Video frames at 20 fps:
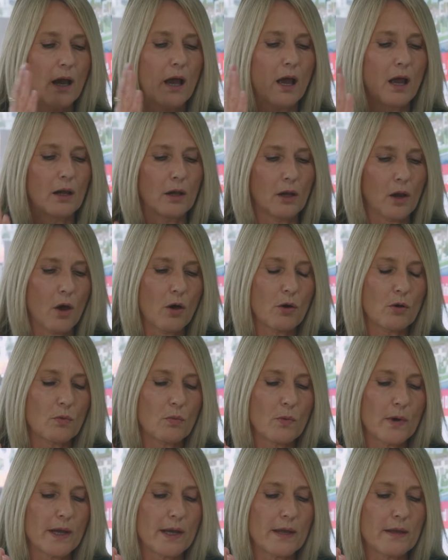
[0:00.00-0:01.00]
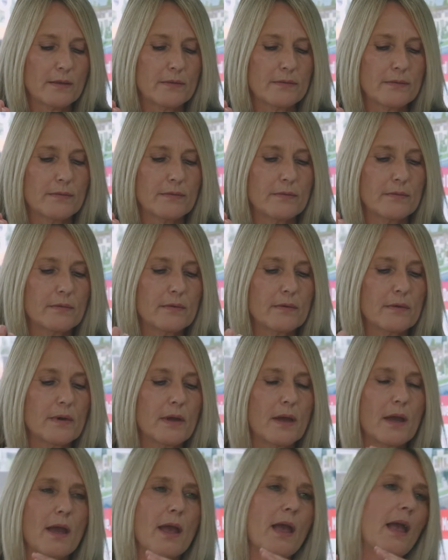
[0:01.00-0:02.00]
along with
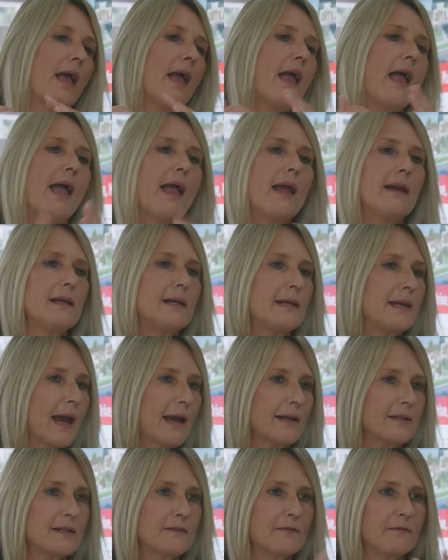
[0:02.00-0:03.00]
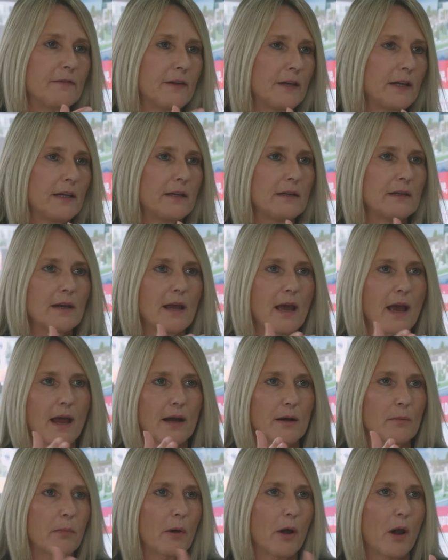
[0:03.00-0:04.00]
any gas fitting and
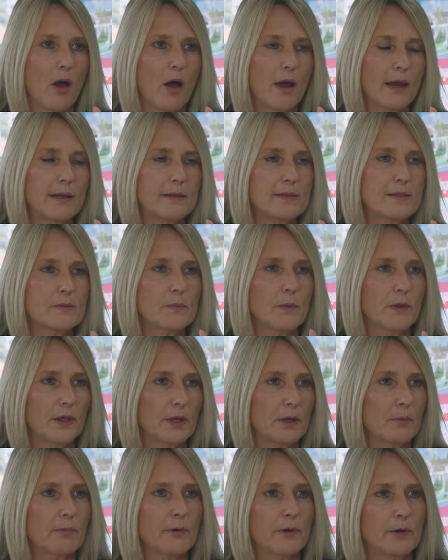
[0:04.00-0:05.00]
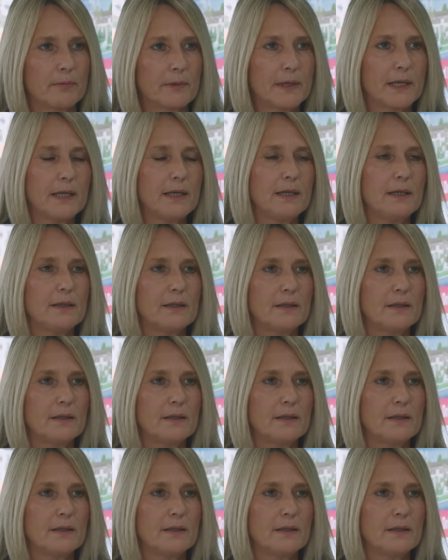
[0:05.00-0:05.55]
appliance within a property,